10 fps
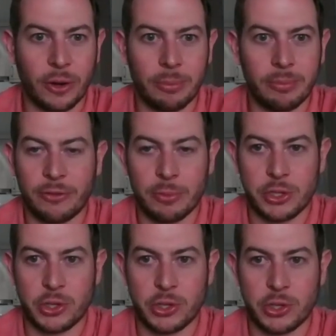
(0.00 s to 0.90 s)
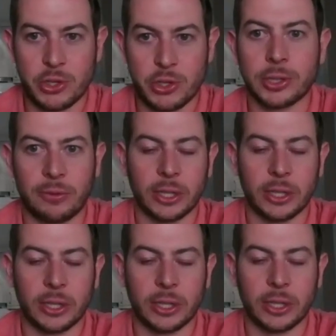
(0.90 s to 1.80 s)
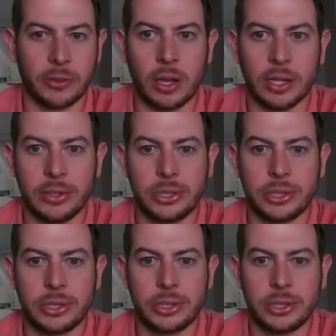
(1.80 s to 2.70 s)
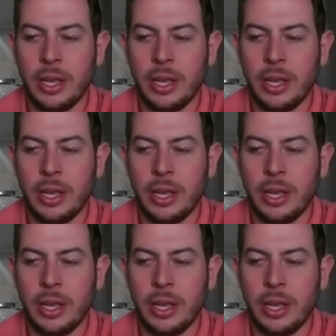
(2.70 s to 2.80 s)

from from scratch your freshman year of college.